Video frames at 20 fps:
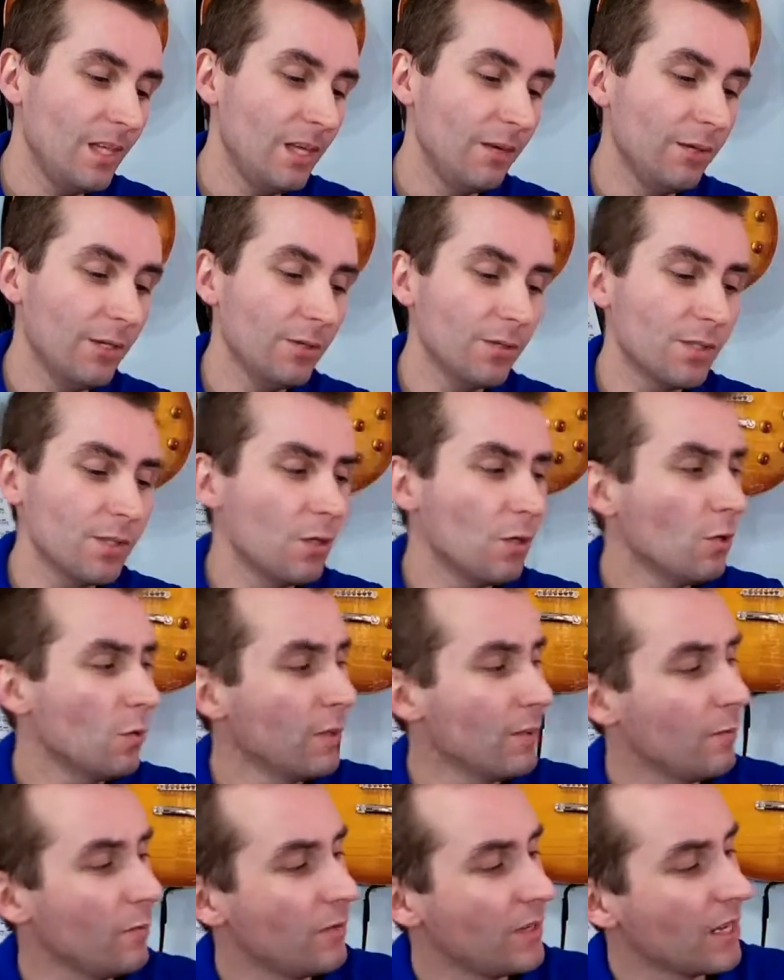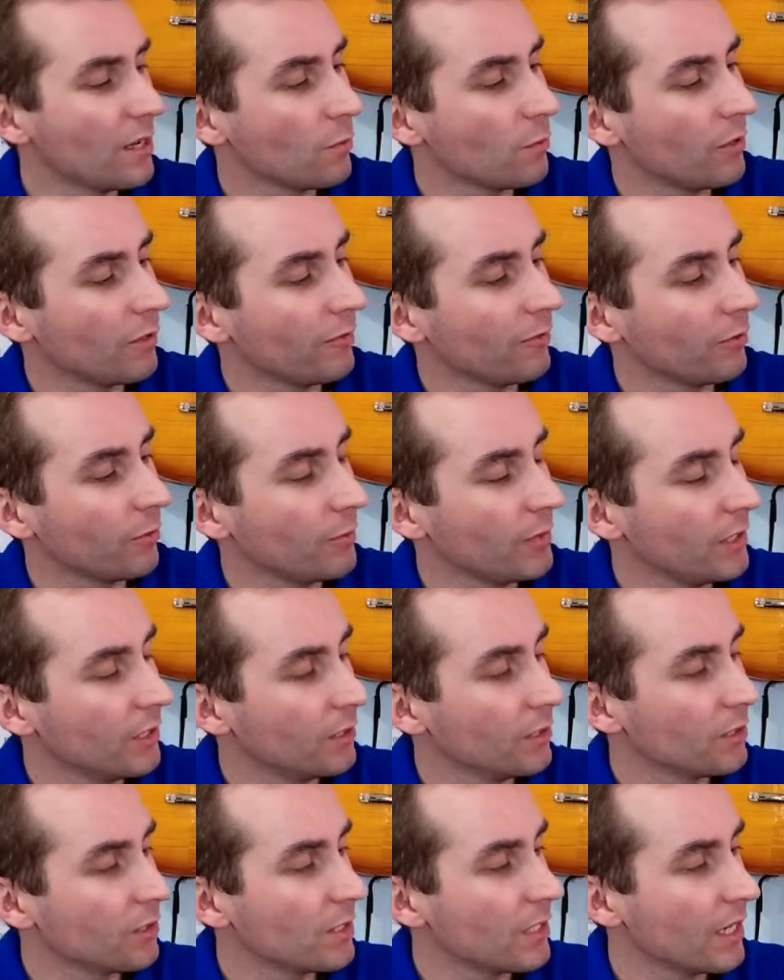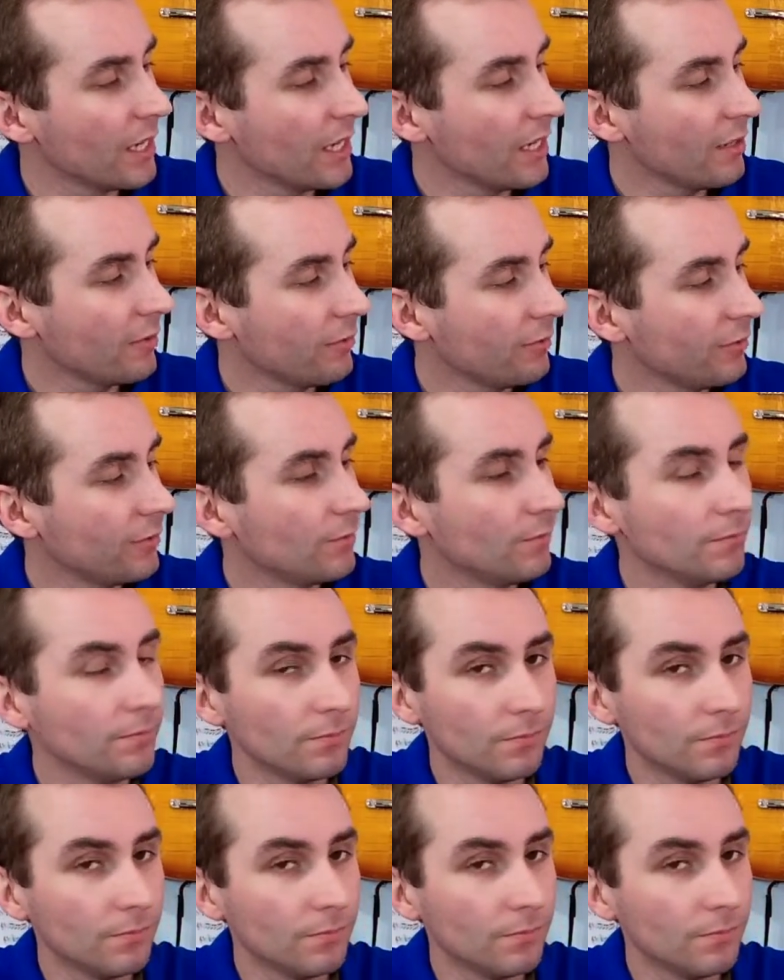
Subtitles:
There we go. So we moved down 1 from here to F.